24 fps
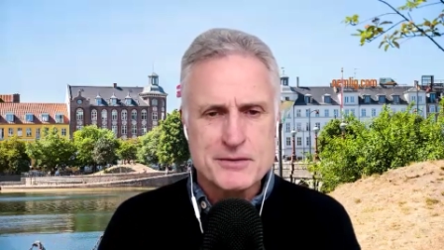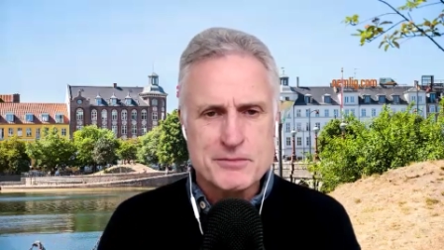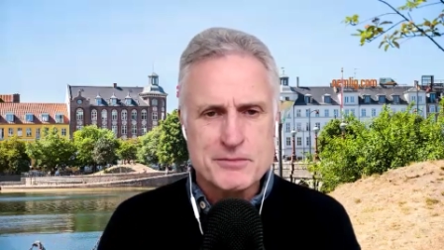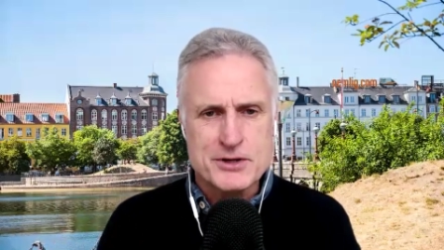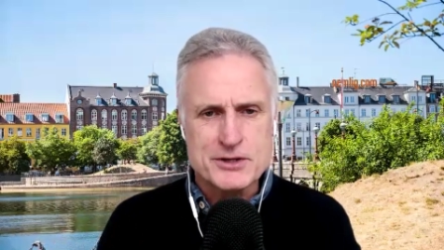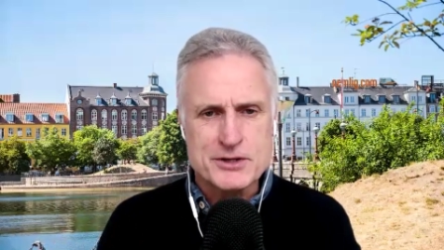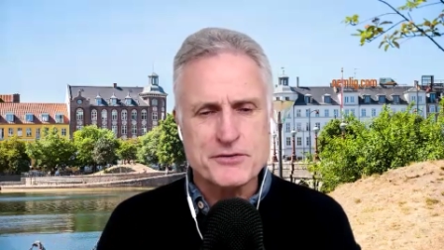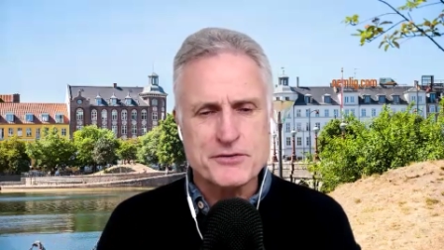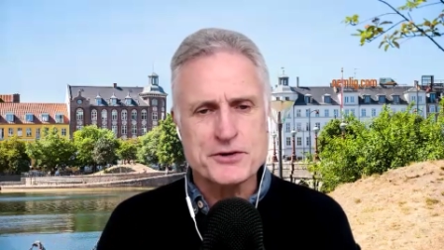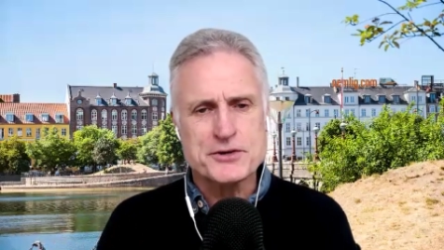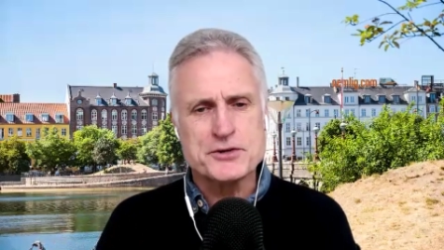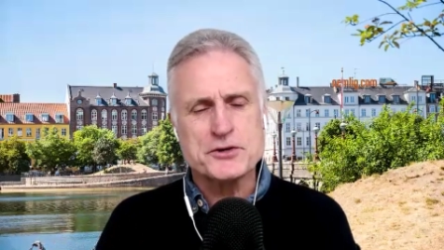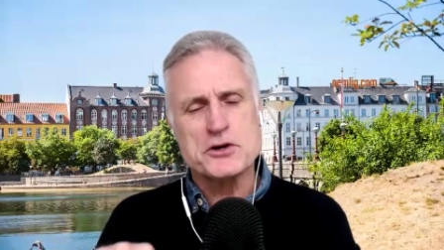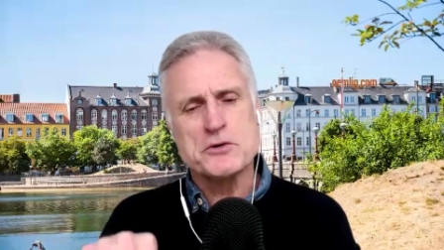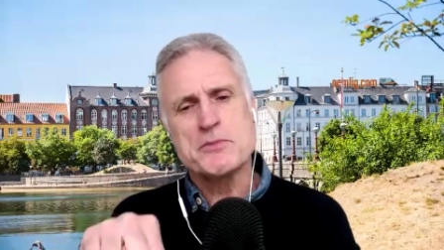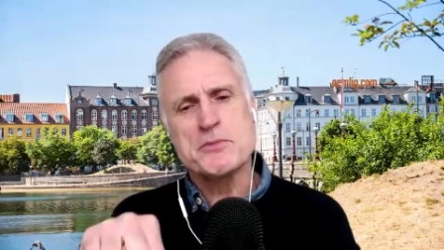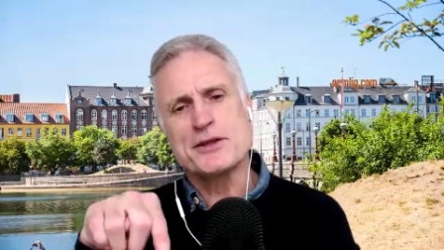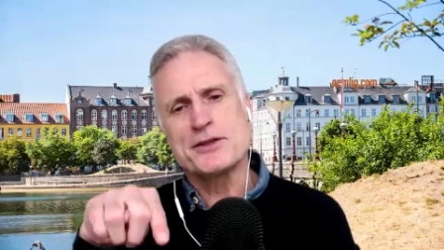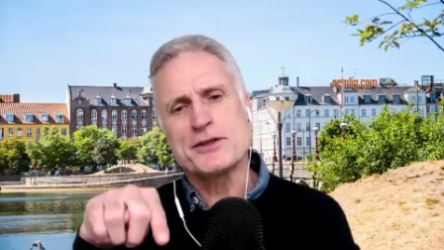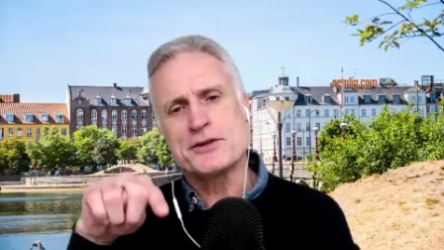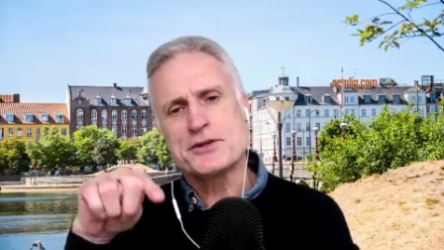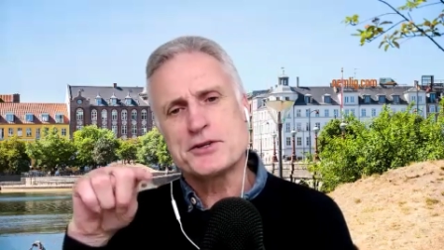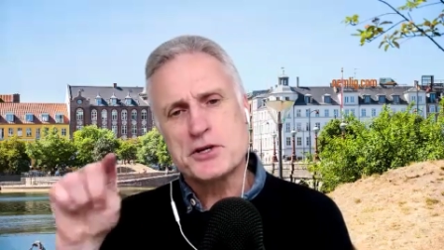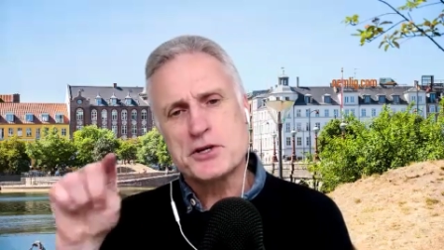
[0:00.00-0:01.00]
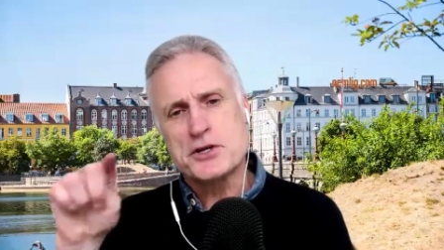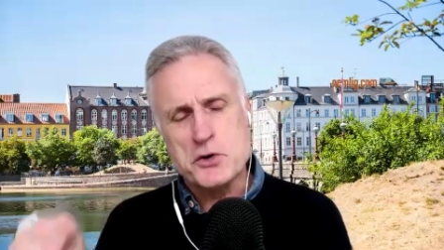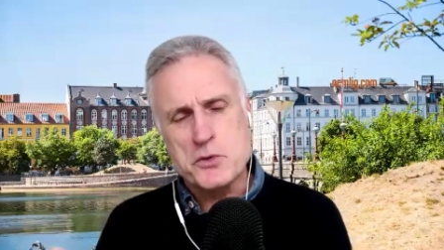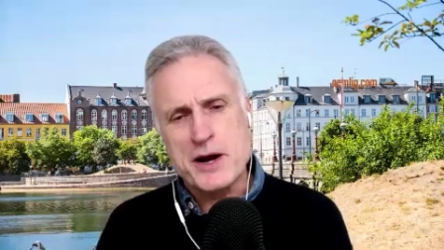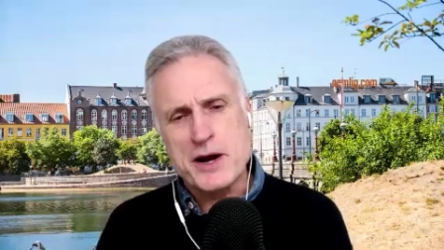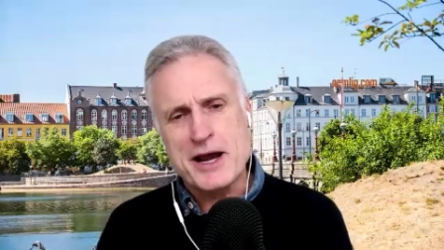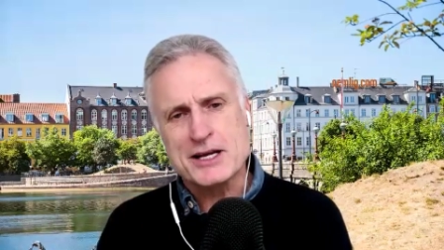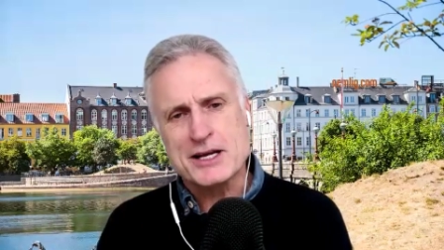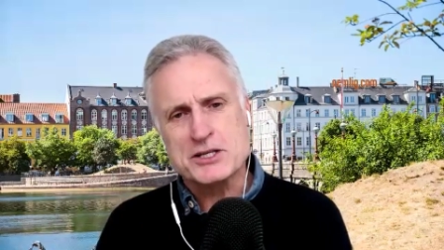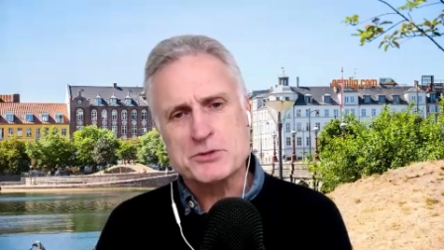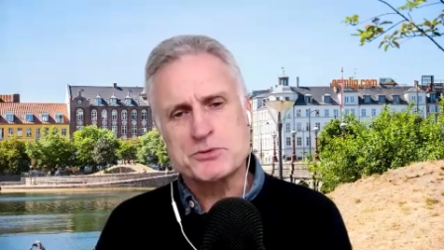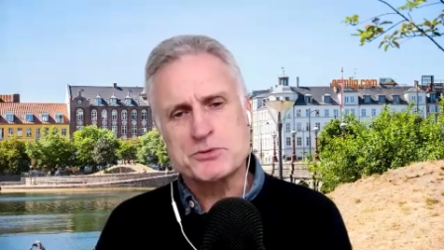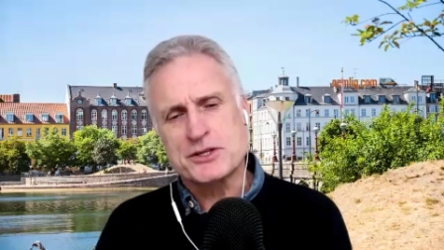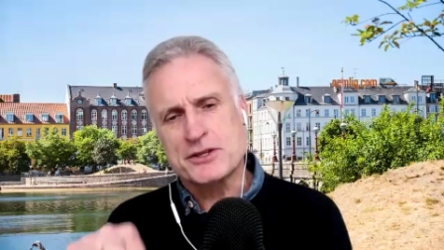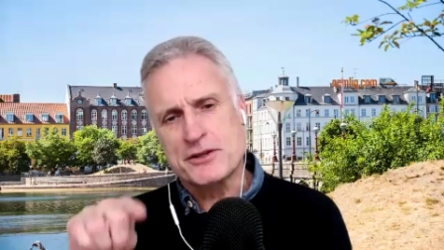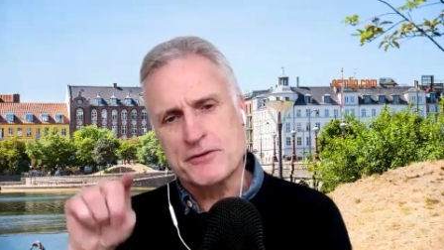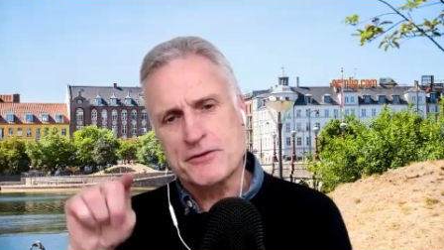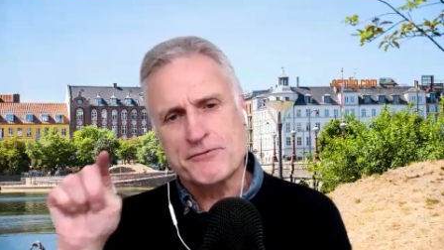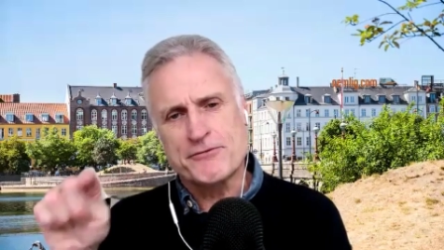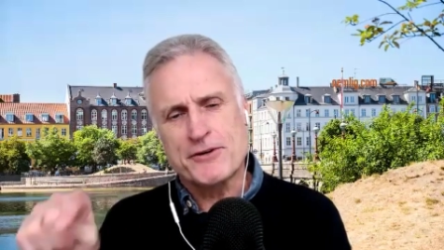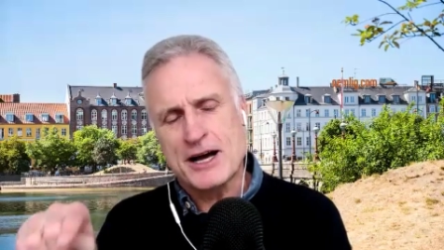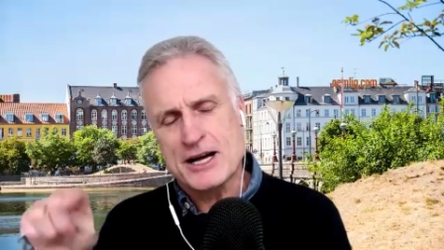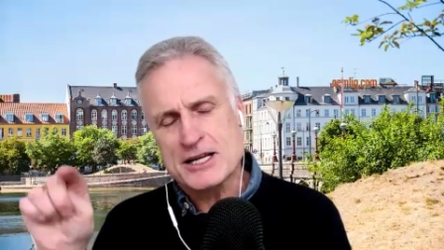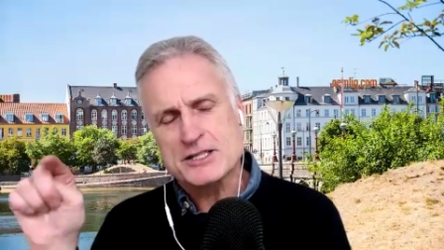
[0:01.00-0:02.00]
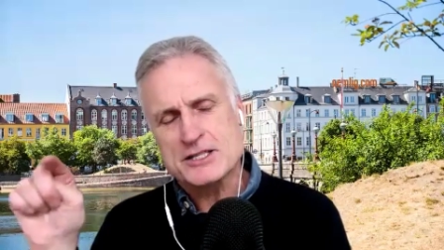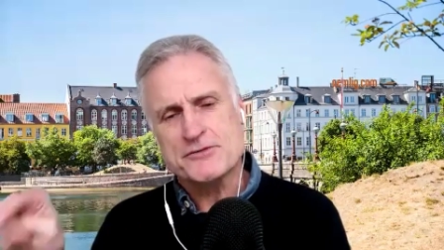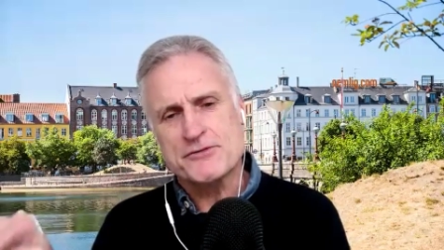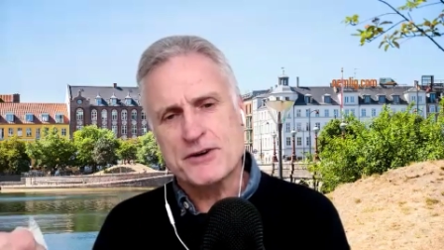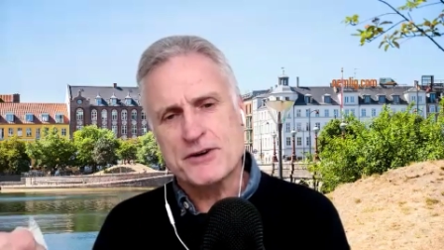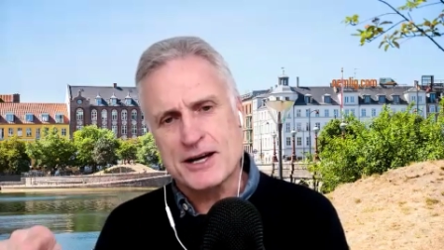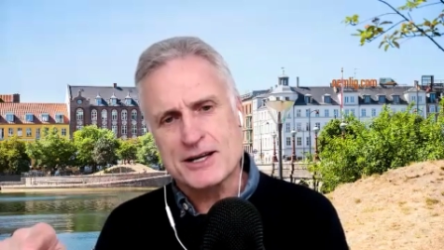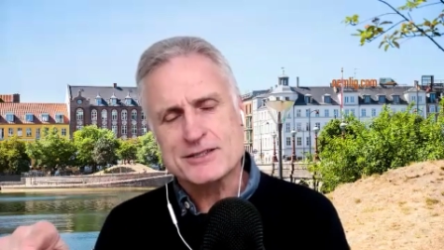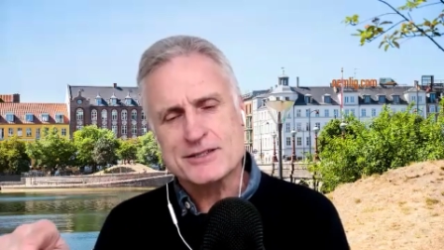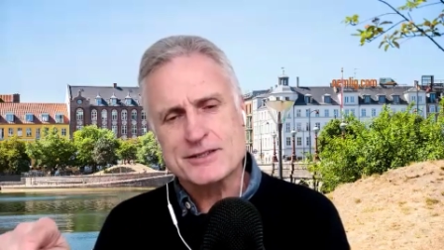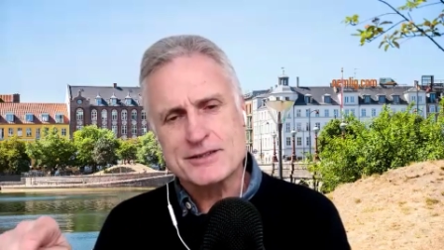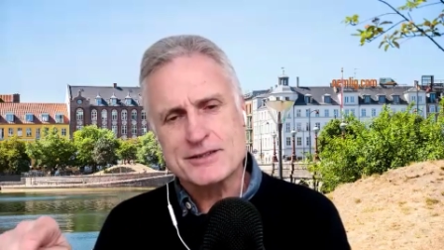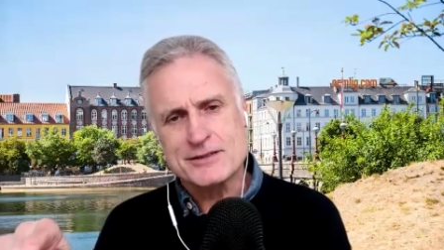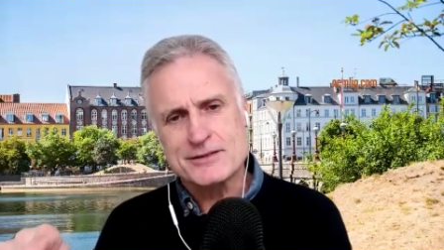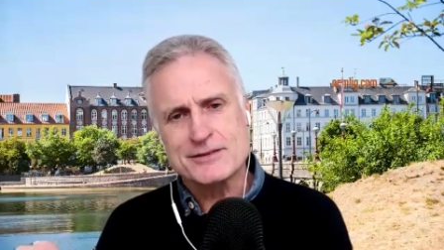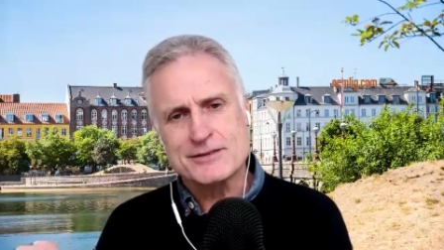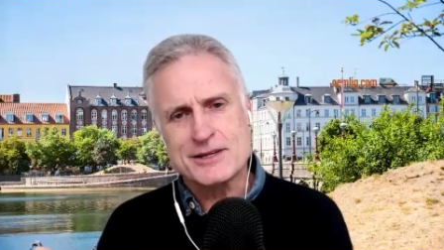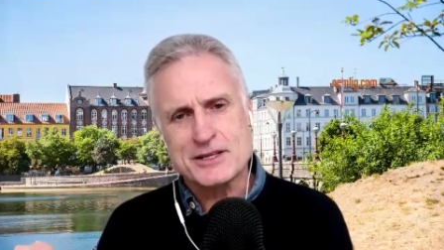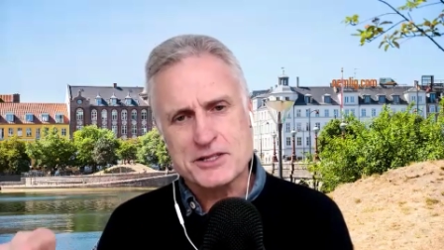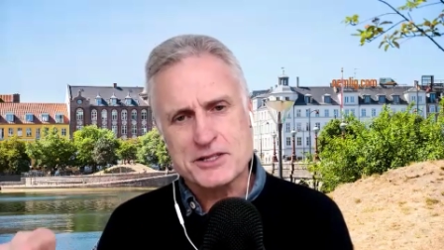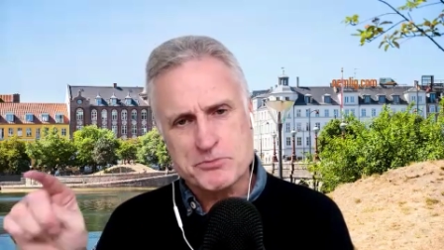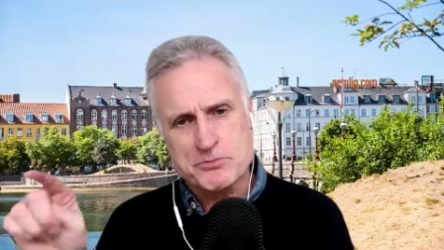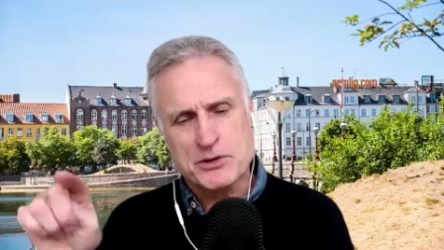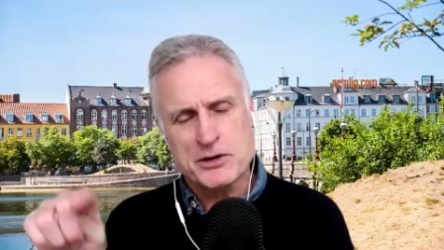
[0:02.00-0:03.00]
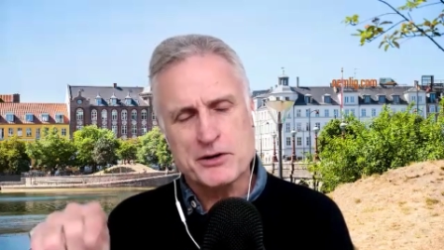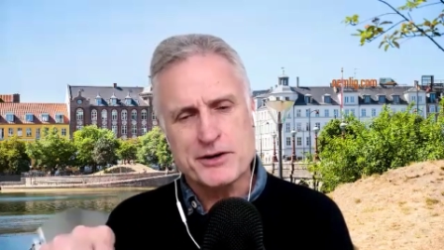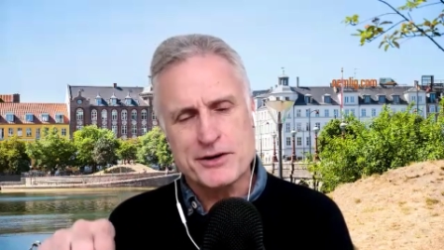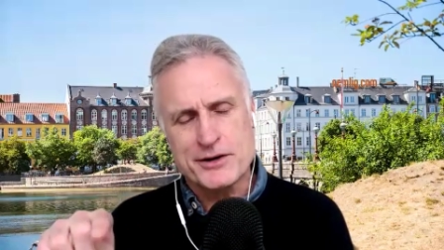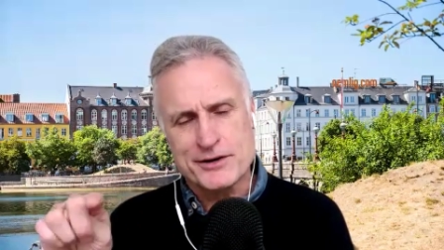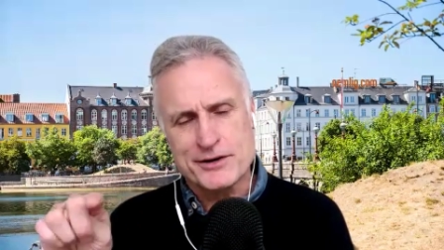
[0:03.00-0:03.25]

because if you're talking about the 2X, which are the fast, that's probably